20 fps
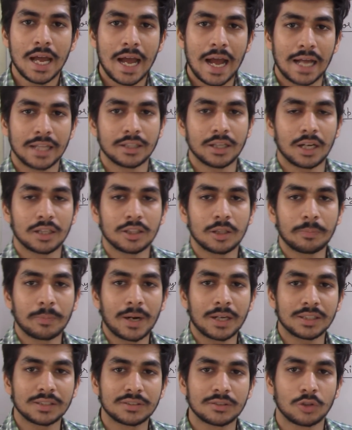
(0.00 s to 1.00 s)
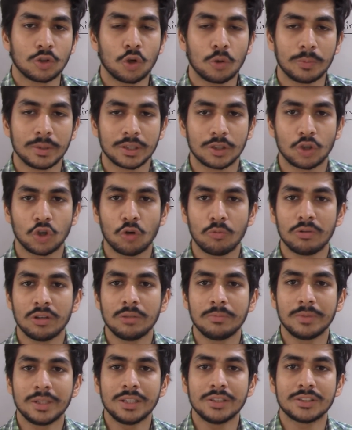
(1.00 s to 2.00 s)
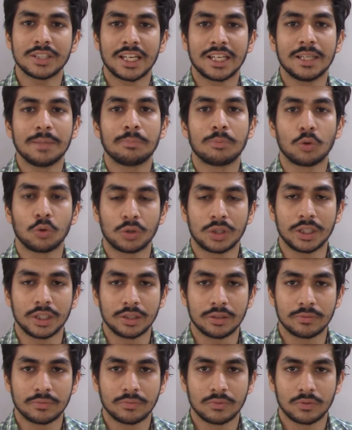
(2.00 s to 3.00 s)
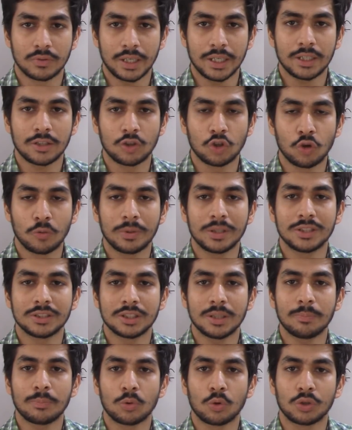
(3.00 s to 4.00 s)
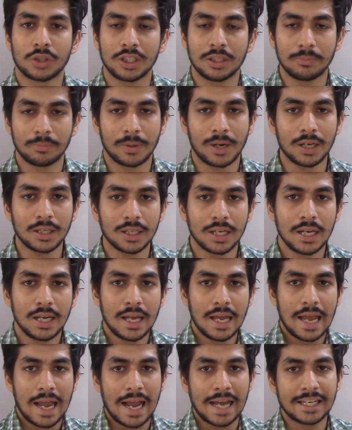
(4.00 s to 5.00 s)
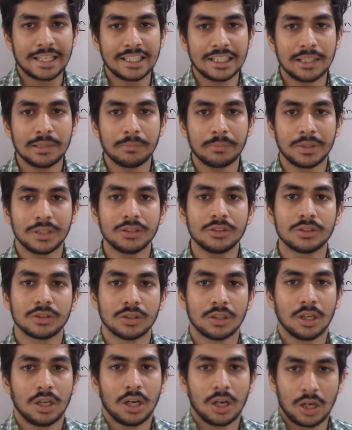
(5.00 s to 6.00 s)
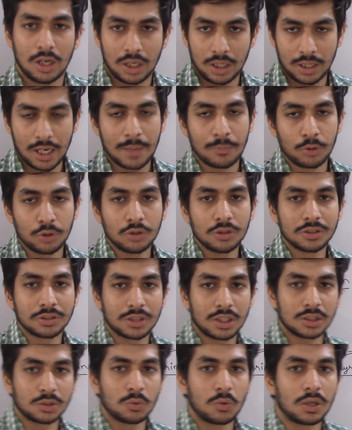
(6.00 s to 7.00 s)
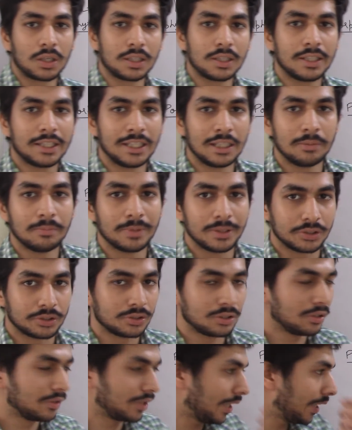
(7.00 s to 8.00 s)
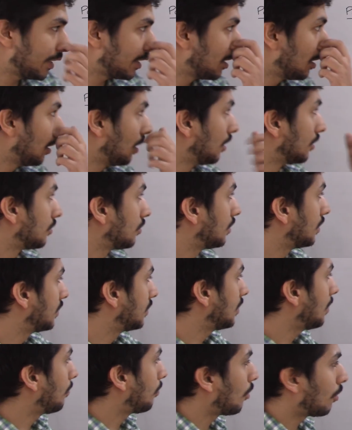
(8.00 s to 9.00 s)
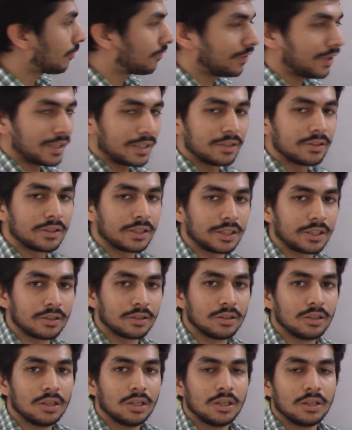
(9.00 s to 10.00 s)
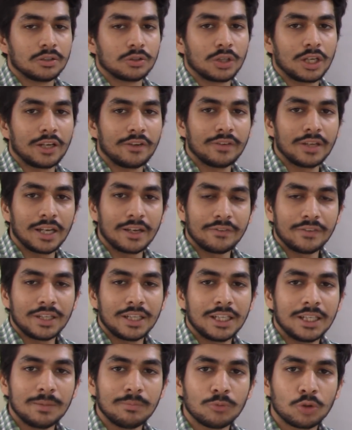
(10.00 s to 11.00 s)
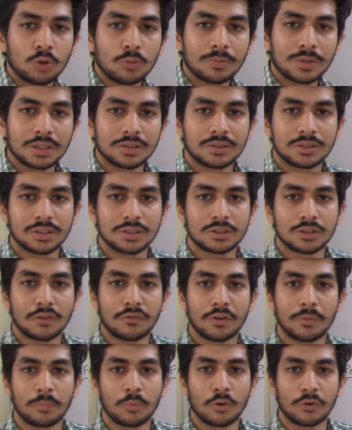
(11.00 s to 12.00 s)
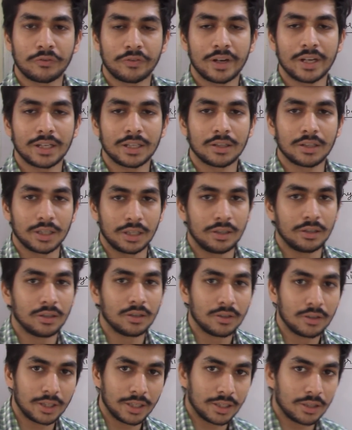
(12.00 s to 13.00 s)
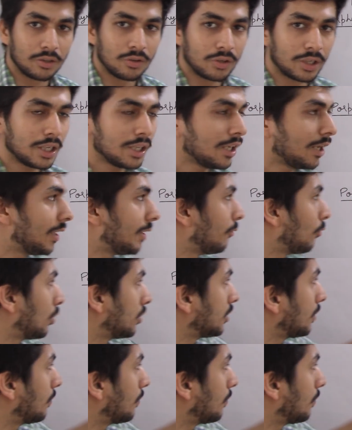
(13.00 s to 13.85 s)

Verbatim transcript: And the other part is globin. Globin means any protein, right? Globin is a protein part, and heme means Uh, I'm going to discuss what a heme is, right? So this is a porphyrin ring. So ev every heme group consists of a porphyrin ring, ring, okay? And what is a